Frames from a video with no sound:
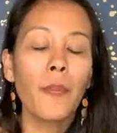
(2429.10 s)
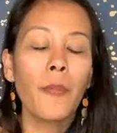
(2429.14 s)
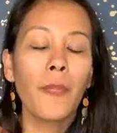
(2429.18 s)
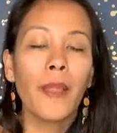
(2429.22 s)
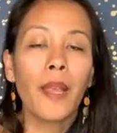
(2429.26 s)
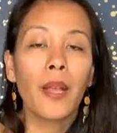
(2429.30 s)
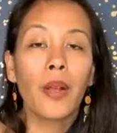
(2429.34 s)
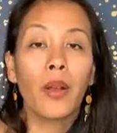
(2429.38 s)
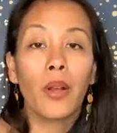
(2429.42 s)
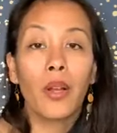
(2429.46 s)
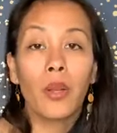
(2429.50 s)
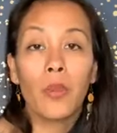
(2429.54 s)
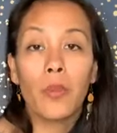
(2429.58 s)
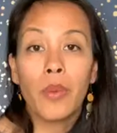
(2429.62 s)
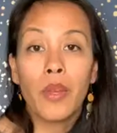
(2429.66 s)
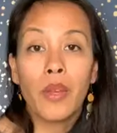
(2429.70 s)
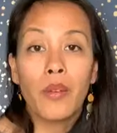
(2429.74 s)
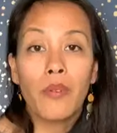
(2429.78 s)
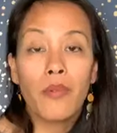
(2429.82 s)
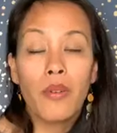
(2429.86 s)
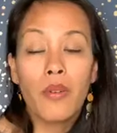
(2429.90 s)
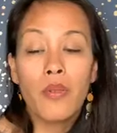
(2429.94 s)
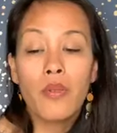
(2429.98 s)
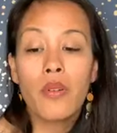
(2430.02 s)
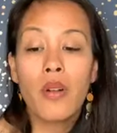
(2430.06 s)
It could be a
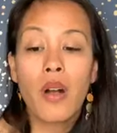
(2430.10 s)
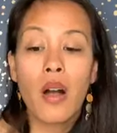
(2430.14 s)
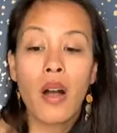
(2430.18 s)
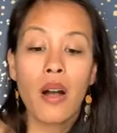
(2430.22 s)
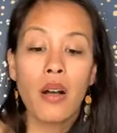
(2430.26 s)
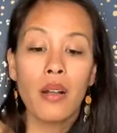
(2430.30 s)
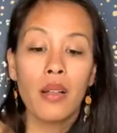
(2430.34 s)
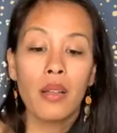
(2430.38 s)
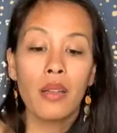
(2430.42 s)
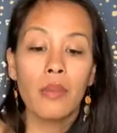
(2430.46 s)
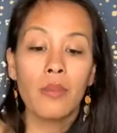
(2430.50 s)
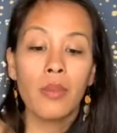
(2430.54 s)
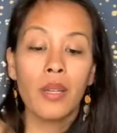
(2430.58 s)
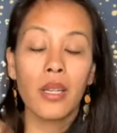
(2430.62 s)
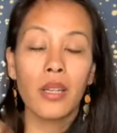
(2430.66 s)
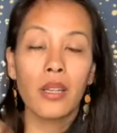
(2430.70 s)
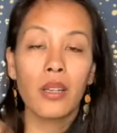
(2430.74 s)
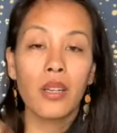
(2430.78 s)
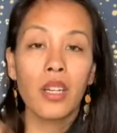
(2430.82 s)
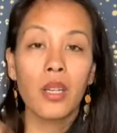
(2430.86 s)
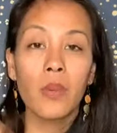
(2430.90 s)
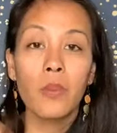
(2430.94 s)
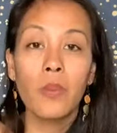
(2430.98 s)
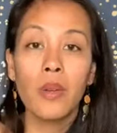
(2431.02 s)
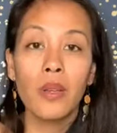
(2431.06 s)
phone call. I mean, it
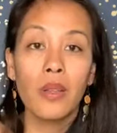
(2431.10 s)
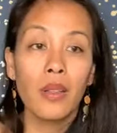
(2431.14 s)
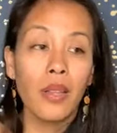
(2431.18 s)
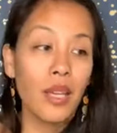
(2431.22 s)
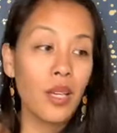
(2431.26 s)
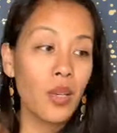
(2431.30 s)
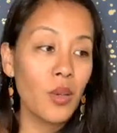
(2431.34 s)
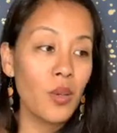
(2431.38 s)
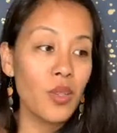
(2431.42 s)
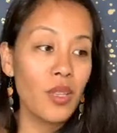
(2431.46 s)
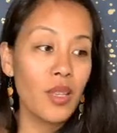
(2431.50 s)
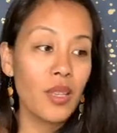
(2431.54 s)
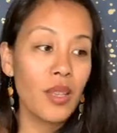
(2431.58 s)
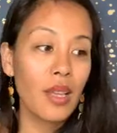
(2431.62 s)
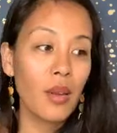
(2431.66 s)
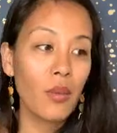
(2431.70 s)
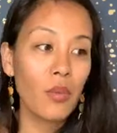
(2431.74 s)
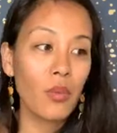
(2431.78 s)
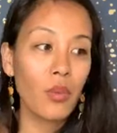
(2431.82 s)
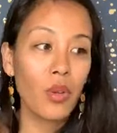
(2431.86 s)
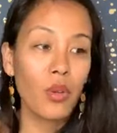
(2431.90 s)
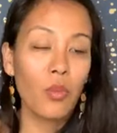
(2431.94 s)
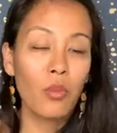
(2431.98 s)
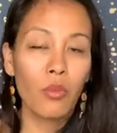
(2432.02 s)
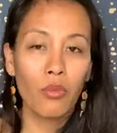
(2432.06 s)
could be like using that
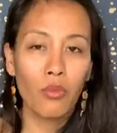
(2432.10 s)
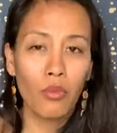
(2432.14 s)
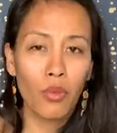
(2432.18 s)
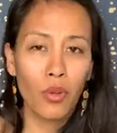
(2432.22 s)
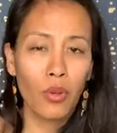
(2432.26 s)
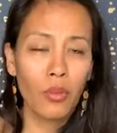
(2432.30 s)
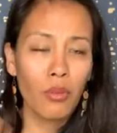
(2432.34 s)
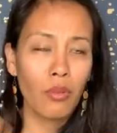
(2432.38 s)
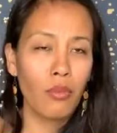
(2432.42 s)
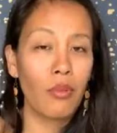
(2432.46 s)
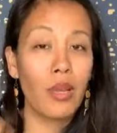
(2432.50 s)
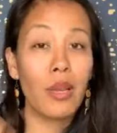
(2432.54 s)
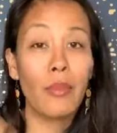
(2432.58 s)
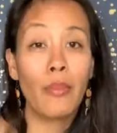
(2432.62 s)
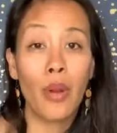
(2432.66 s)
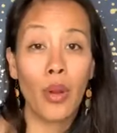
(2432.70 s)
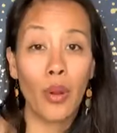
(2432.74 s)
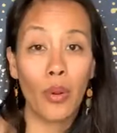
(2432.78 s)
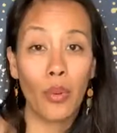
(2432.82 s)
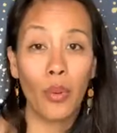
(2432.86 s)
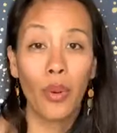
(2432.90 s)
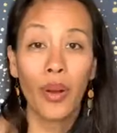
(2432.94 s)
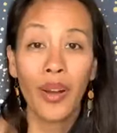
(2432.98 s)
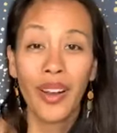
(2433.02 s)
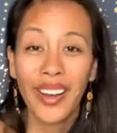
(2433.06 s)

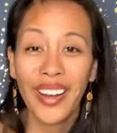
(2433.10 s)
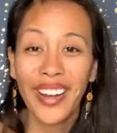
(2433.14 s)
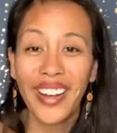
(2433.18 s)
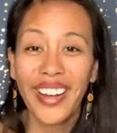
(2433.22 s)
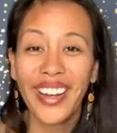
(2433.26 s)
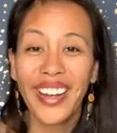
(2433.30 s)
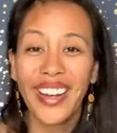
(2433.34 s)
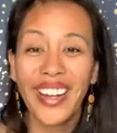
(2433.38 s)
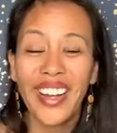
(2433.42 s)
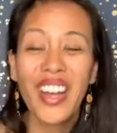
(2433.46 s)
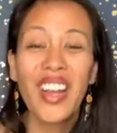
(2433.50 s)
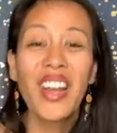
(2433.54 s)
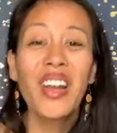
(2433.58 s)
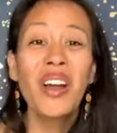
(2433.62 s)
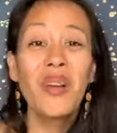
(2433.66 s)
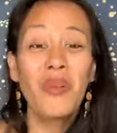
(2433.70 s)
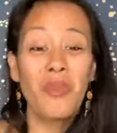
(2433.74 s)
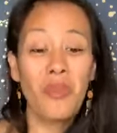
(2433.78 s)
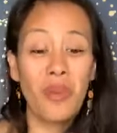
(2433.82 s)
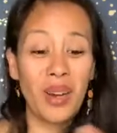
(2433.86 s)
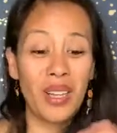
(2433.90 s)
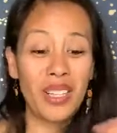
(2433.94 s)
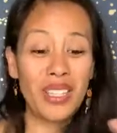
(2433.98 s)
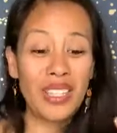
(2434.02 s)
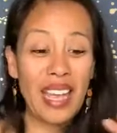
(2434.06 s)
Remo
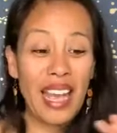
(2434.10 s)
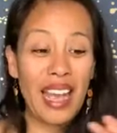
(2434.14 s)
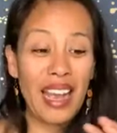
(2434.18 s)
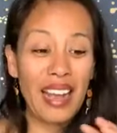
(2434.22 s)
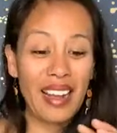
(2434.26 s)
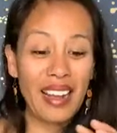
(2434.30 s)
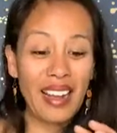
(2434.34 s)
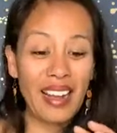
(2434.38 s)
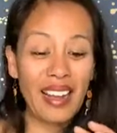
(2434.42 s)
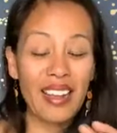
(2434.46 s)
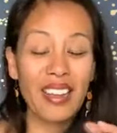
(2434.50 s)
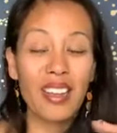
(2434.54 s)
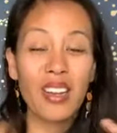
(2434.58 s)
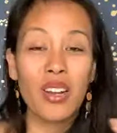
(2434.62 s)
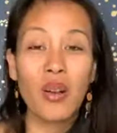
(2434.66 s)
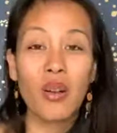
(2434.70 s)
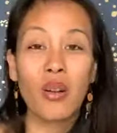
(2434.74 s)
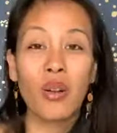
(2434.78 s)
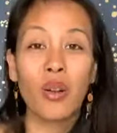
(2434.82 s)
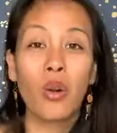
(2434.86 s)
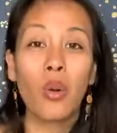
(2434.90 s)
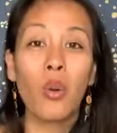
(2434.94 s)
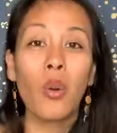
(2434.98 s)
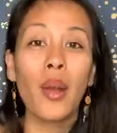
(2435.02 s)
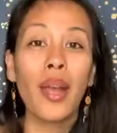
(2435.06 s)
where it's like, a
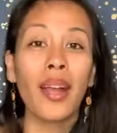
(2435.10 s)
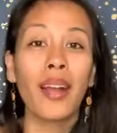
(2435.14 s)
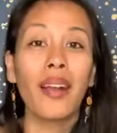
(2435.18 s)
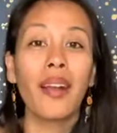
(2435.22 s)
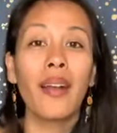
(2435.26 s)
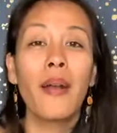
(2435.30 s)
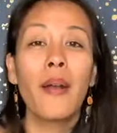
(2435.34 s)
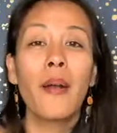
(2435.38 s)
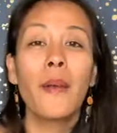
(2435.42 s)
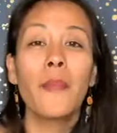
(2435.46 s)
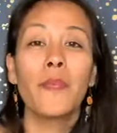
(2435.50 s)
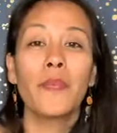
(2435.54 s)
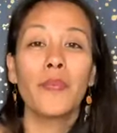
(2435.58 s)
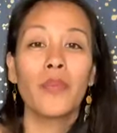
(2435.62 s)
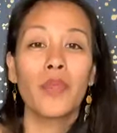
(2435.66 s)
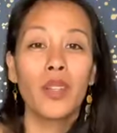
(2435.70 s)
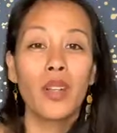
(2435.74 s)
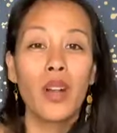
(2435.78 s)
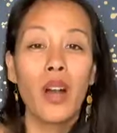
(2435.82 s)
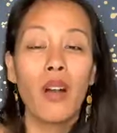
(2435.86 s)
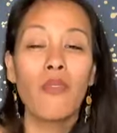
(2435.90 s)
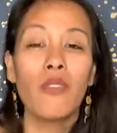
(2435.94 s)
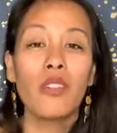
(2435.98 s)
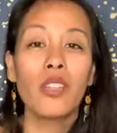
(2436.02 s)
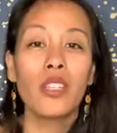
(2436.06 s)
quick
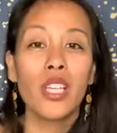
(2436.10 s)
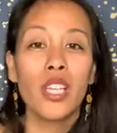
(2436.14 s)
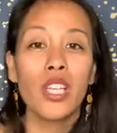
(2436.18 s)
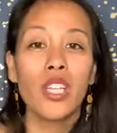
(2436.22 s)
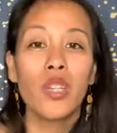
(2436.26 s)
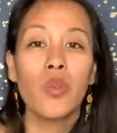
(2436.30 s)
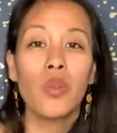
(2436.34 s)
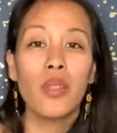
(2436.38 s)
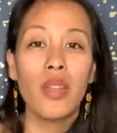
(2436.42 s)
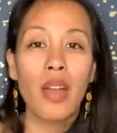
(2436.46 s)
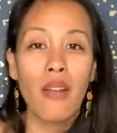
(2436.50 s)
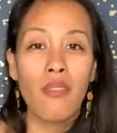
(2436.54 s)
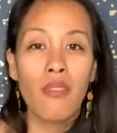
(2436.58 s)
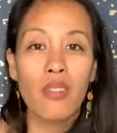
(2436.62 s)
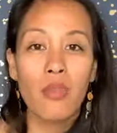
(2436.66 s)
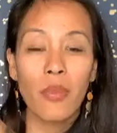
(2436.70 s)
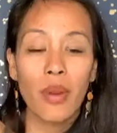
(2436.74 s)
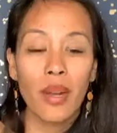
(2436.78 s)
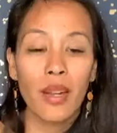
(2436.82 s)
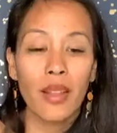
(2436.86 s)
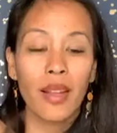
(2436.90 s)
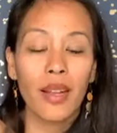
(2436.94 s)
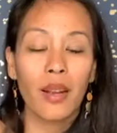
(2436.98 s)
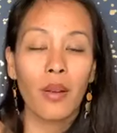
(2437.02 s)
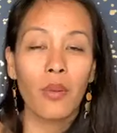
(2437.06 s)
conversation with
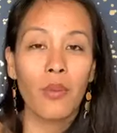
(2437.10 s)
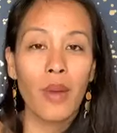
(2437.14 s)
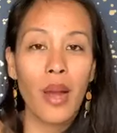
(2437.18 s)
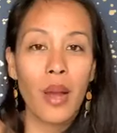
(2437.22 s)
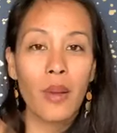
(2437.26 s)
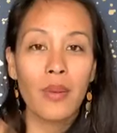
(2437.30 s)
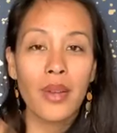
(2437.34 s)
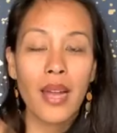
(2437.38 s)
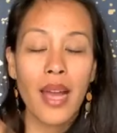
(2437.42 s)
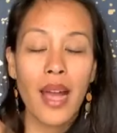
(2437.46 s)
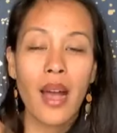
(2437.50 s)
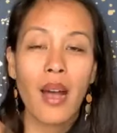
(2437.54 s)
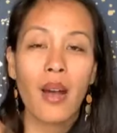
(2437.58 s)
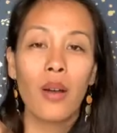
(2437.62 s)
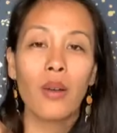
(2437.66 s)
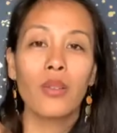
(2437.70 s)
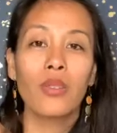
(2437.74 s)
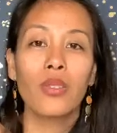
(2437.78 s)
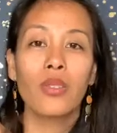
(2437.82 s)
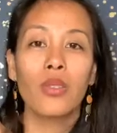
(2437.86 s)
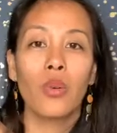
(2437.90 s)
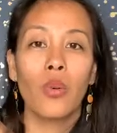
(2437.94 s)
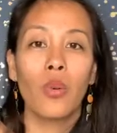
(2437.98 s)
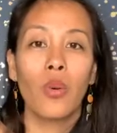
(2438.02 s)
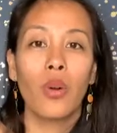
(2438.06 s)
everybody, like a
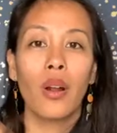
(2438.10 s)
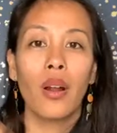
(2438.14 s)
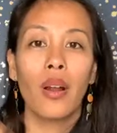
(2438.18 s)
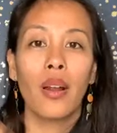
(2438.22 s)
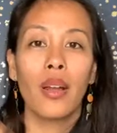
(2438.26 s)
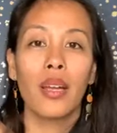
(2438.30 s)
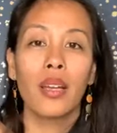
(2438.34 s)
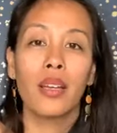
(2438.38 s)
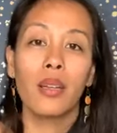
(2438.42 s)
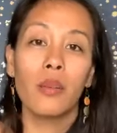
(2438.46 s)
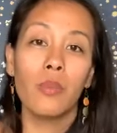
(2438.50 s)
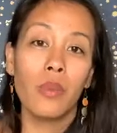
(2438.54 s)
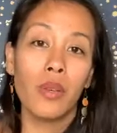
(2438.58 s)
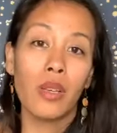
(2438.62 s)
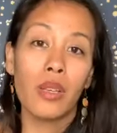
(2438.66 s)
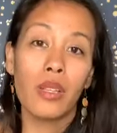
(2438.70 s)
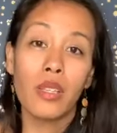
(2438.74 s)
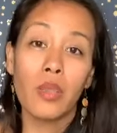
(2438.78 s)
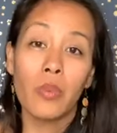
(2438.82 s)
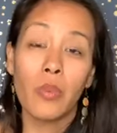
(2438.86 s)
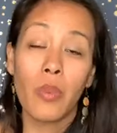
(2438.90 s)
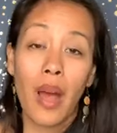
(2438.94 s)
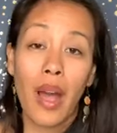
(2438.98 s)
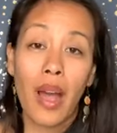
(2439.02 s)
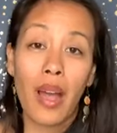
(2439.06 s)
roundhouse, or it could be a
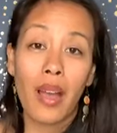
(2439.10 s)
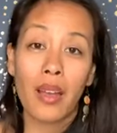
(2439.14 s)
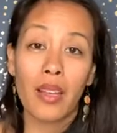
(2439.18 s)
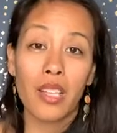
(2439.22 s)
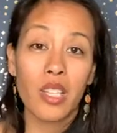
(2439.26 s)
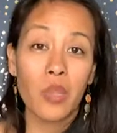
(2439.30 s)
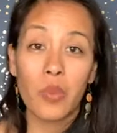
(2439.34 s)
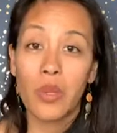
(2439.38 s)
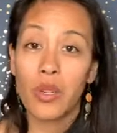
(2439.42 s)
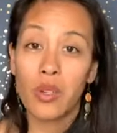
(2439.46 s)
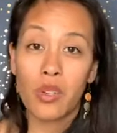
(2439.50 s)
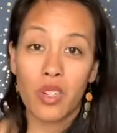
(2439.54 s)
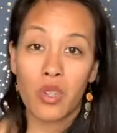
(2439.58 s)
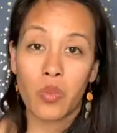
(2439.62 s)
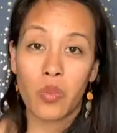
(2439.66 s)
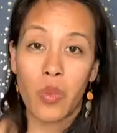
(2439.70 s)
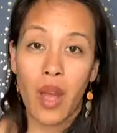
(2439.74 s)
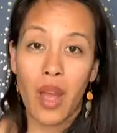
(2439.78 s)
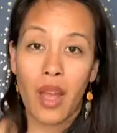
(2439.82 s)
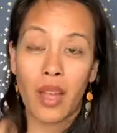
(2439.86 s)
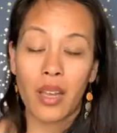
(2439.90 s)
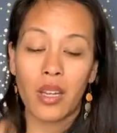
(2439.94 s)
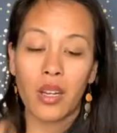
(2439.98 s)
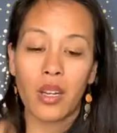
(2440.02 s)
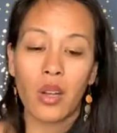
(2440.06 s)
speaker
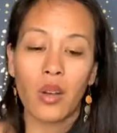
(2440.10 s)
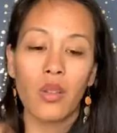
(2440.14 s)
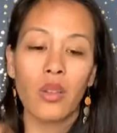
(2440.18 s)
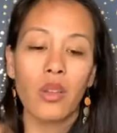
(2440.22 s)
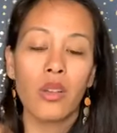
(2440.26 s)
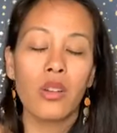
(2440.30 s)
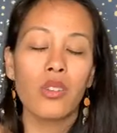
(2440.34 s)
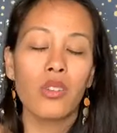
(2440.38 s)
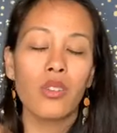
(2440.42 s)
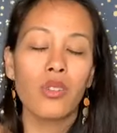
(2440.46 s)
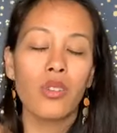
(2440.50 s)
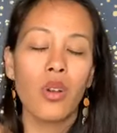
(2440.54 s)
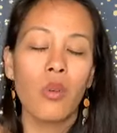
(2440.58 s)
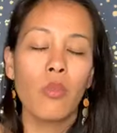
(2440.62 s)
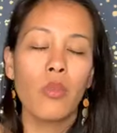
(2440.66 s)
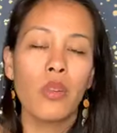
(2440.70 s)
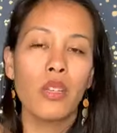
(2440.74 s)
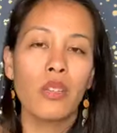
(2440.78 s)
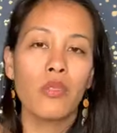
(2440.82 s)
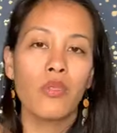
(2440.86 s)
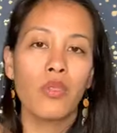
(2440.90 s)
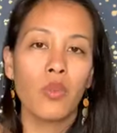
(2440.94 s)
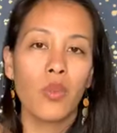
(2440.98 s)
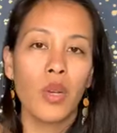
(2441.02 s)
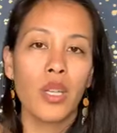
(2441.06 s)
spot. There's so many
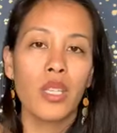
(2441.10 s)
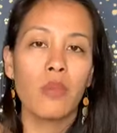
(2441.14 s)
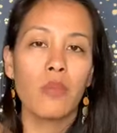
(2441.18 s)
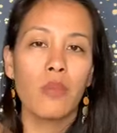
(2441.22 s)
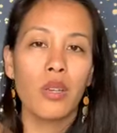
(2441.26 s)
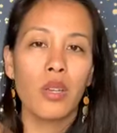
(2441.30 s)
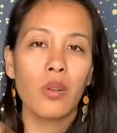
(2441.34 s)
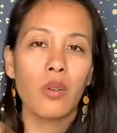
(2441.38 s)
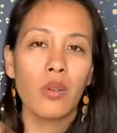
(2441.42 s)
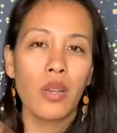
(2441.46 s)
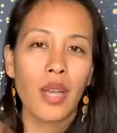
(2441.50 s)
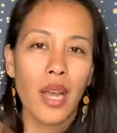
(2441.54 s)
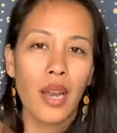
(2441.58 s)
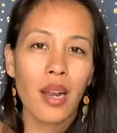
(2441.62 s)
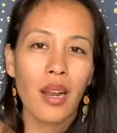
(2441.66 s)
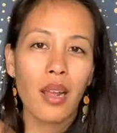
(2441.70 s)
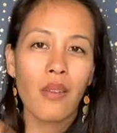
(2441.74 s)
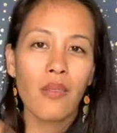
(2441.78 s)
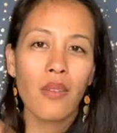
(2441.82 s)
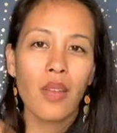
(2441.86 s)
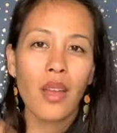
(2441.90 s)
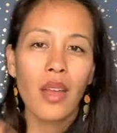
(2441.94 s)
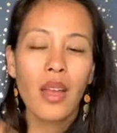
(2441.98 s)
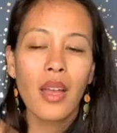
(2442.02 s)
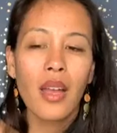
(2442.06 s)
different ways to be
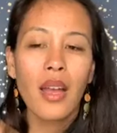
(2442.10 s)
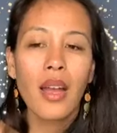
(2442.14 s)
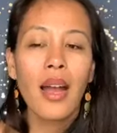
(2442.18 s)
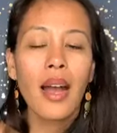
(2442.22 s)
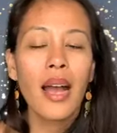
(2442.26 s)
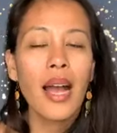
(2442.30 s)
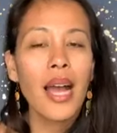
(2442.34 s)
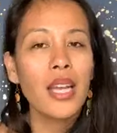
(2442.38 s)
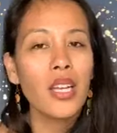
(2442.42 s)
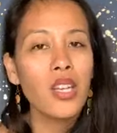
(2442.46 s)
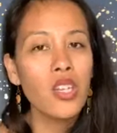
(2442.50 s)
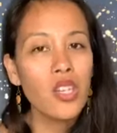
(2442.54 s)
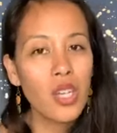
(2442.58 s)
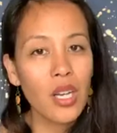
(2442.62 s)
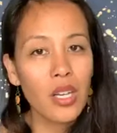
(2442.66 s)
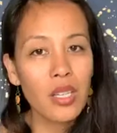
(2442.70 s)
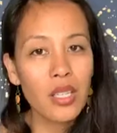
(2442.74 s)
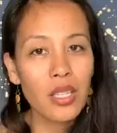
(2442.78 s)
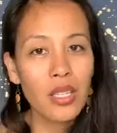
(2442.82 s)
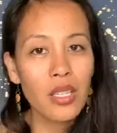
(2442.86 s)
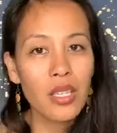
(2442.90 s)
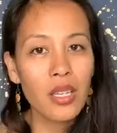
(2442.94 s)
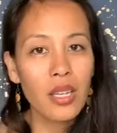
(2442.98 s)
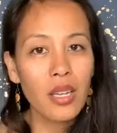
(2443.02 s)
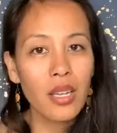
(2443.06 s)
creative. I
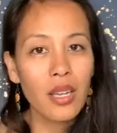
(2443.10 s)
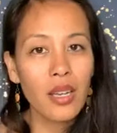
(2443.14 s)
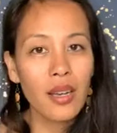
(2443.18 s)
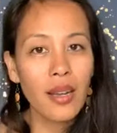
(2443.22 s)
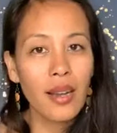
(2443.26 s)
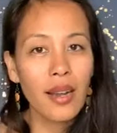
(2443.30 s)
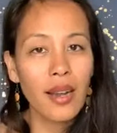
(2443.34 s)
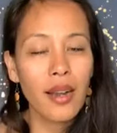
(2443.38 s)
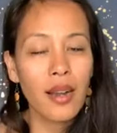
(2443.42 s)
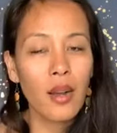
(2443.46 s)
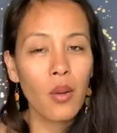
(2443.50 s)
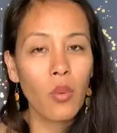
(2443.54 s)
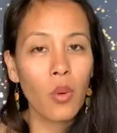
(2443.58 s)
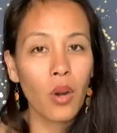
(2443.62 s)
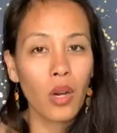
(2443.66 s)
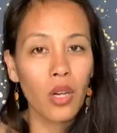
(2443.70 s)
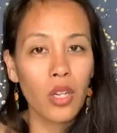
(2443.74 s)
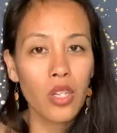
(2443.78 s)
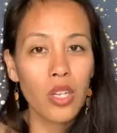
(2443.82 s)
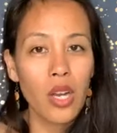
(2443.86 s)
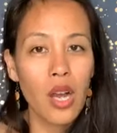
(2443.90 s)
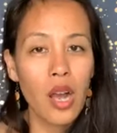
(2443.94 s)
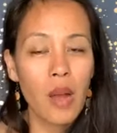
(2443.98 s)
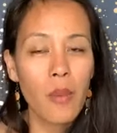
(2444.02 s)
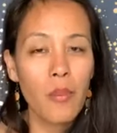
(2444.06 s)
just did a
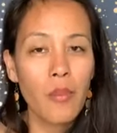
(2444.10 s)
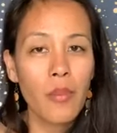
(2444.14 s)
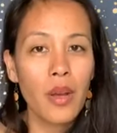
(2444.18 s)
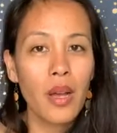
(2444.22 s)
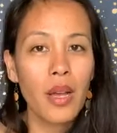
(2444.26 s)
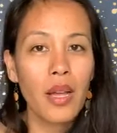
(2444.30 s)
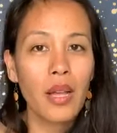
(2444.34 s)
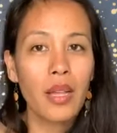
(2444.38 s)
workshop